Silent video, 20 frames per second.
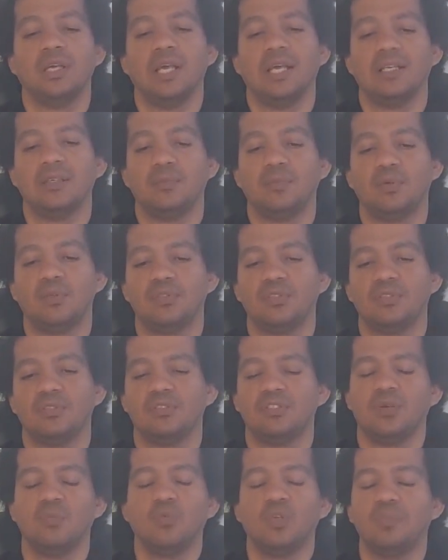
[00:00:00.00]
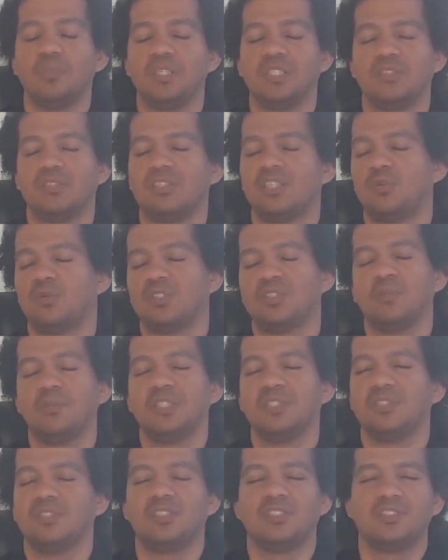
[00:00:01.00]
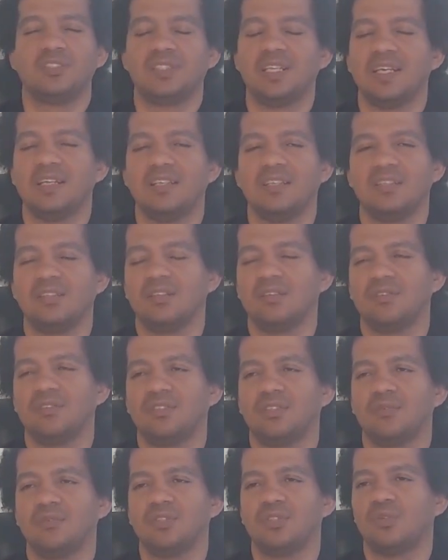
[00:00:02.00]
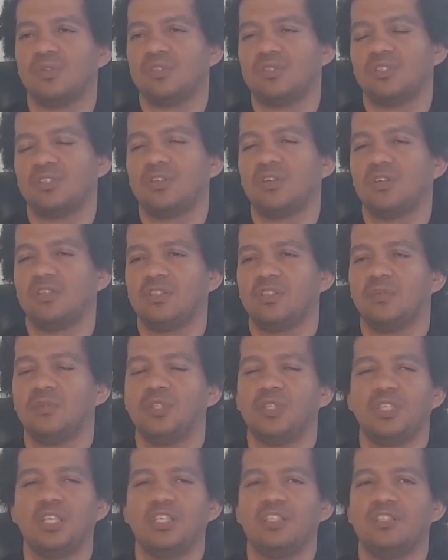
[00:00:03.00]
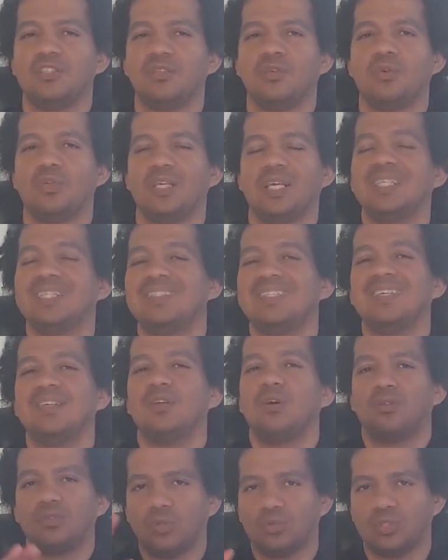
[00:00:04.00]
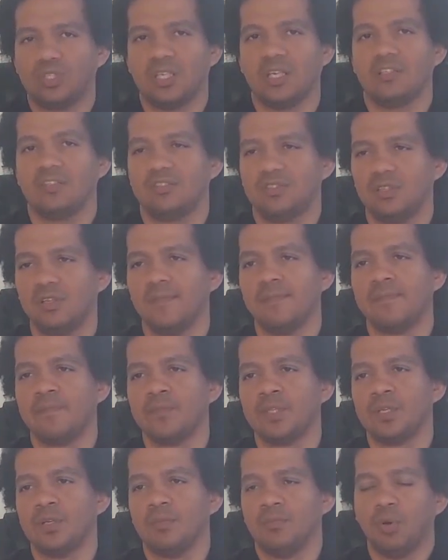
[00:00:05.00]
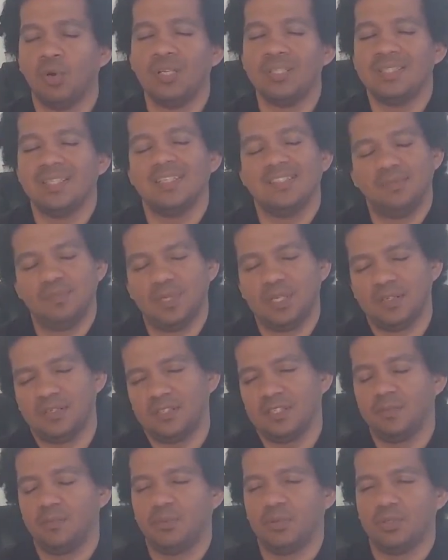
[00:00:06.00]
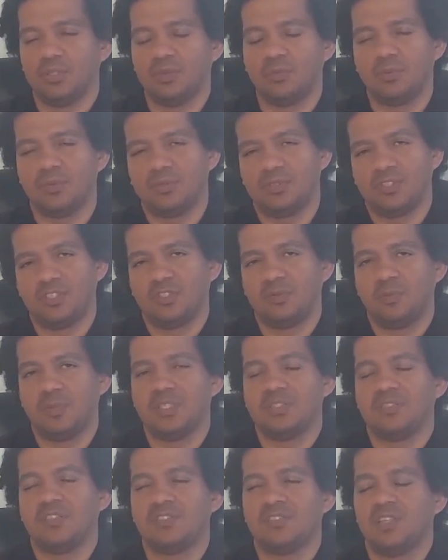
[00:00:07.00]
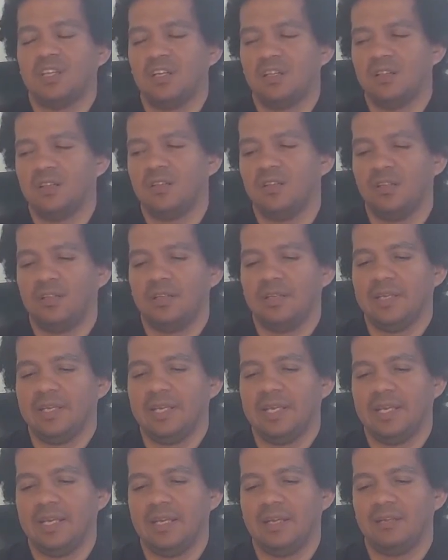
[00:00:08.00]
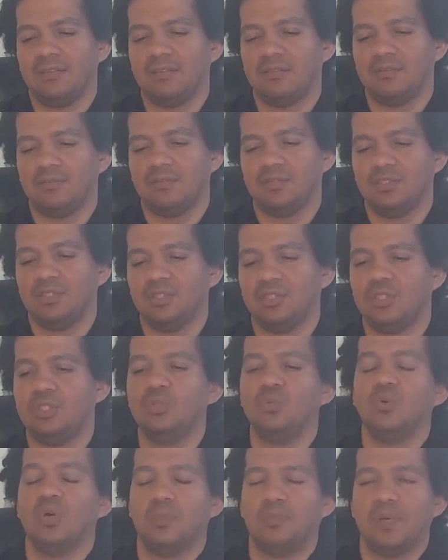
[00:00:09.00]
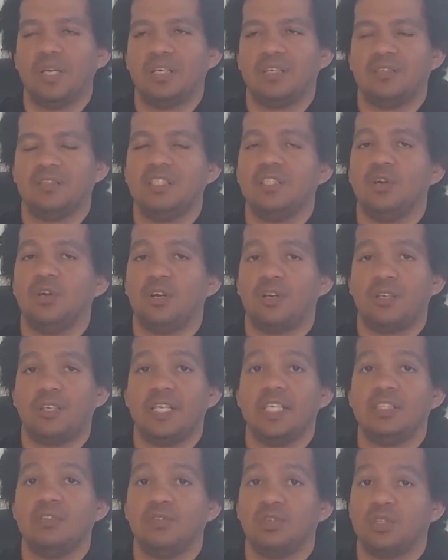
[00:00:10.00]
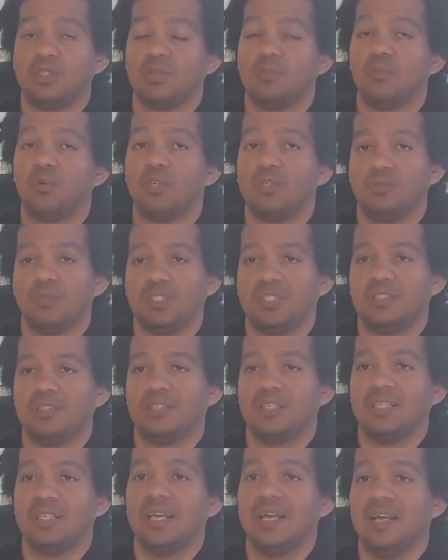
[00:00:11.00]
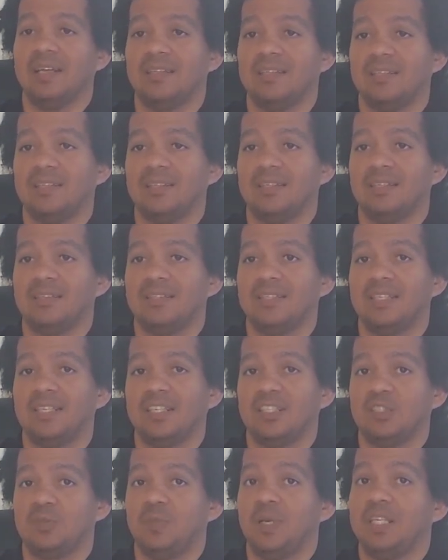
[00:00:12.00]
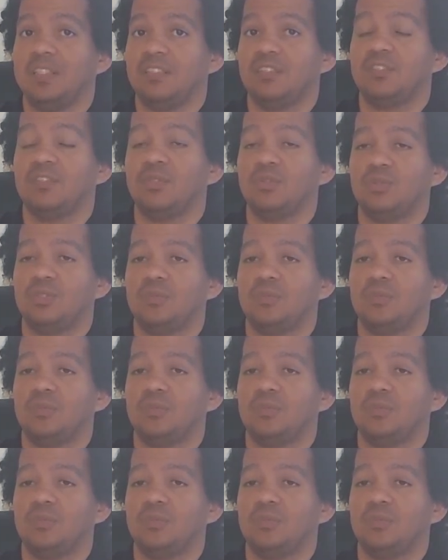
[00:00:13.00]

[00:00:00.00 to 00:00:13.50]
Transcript: and the person, someone mis- there was a misunderstanding of some sort regarding communication or anything along those lines. Point is, bluntly put, the person has pissed us out, and you apparently are late for an appointment that they had and that they expected you